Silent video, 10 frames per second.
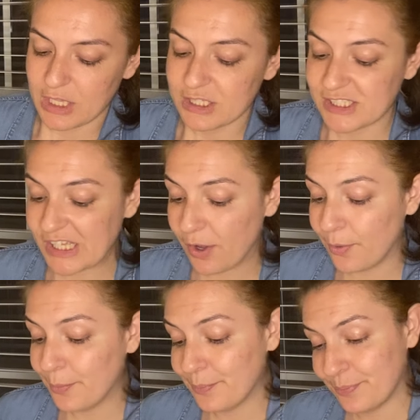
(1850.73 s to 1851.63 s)

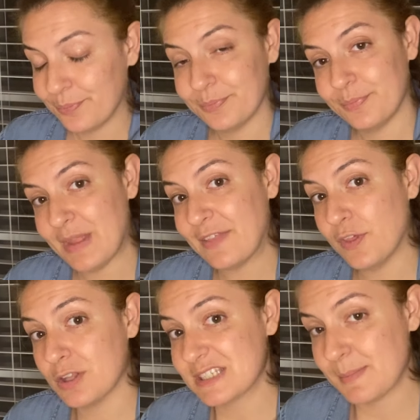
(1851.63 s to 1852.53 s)
So I
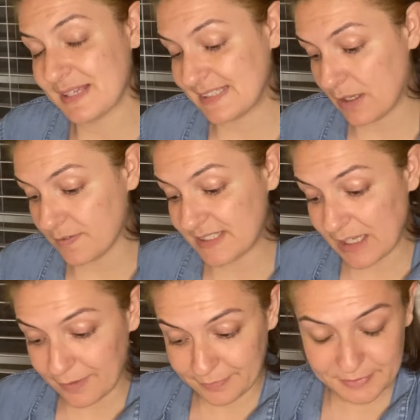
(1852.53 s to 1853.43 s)
thought to myself,
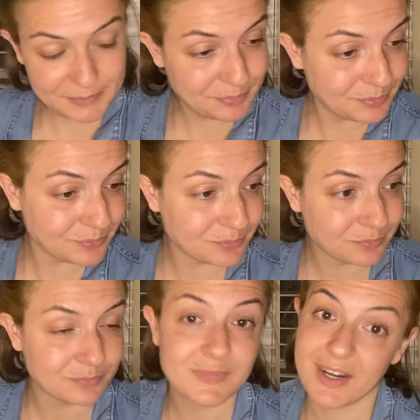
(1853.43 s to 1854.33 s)

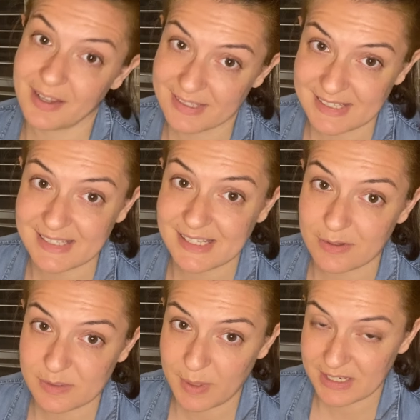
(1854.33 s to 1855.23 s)
because that's how I
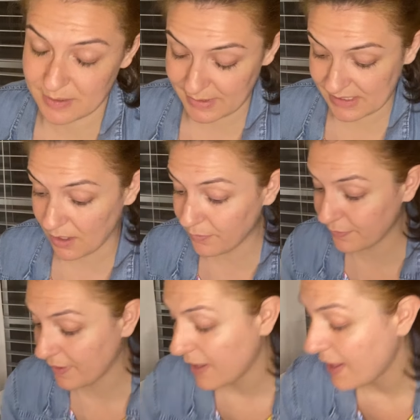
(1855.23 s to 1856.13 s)
speak to myself,